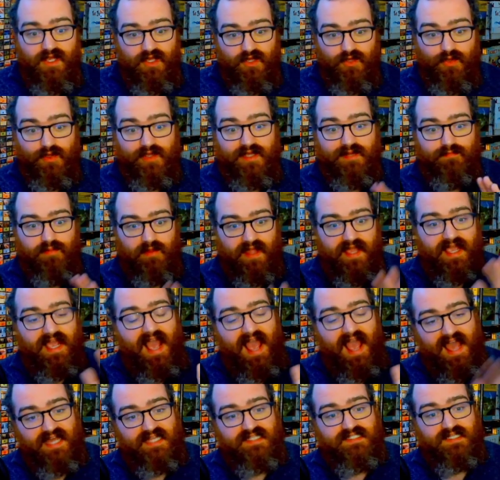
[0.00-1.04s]
You could play
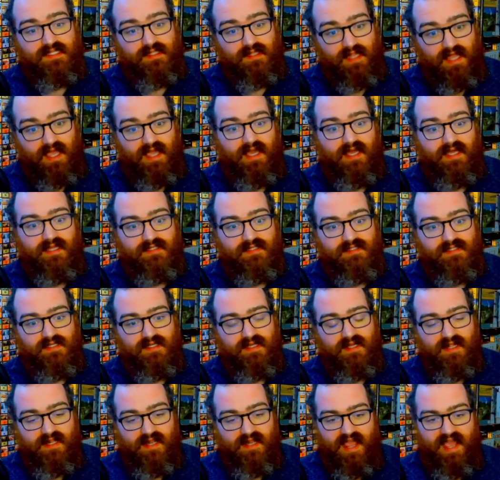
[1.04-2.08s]
as a land,
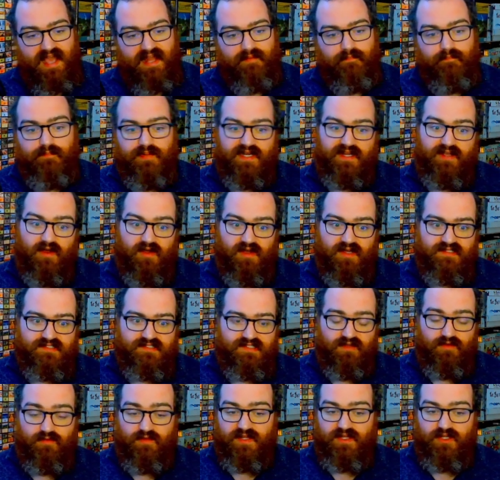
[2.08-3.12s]
but it
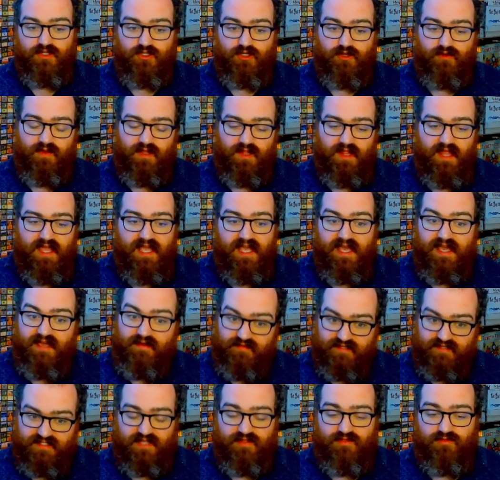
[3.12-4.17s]
also, when you drew it late, it
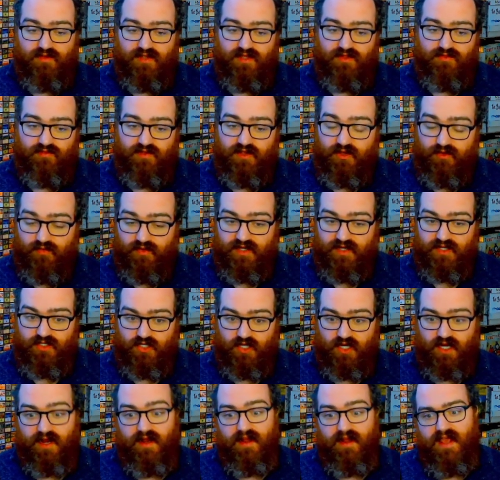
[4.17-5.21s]
was a 3/3
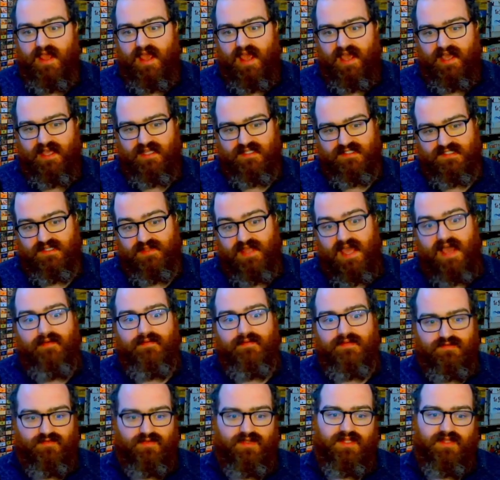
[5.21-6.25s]
creature. And so that
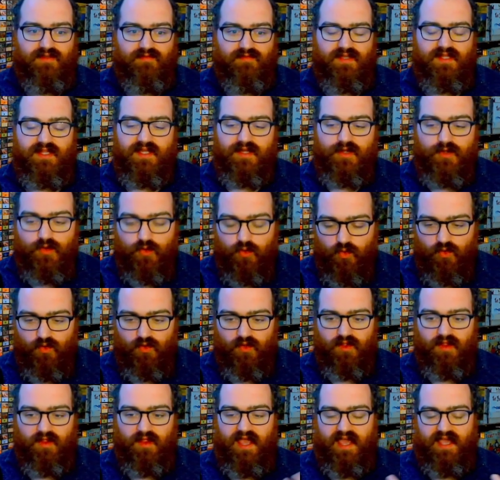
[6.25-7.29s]
was really, really
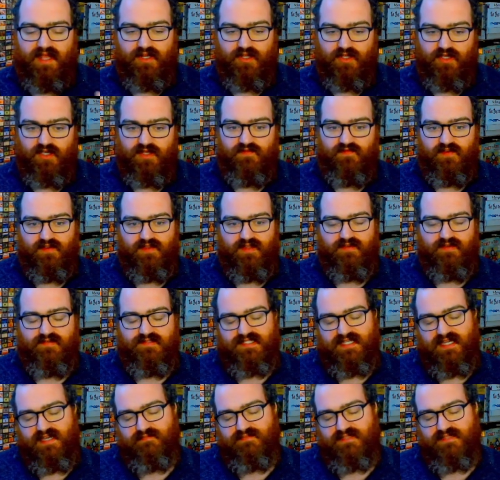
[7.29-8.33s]
cool and good for those
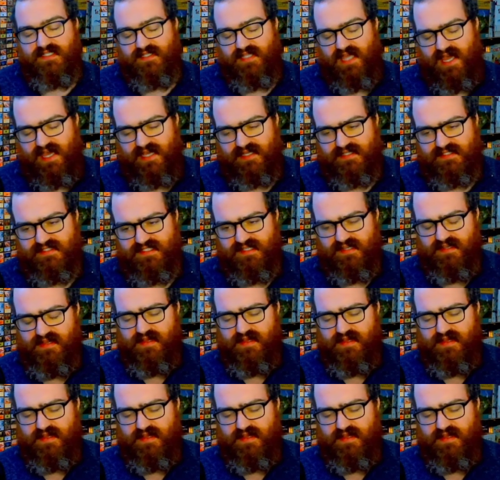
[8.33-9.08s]
types of decks.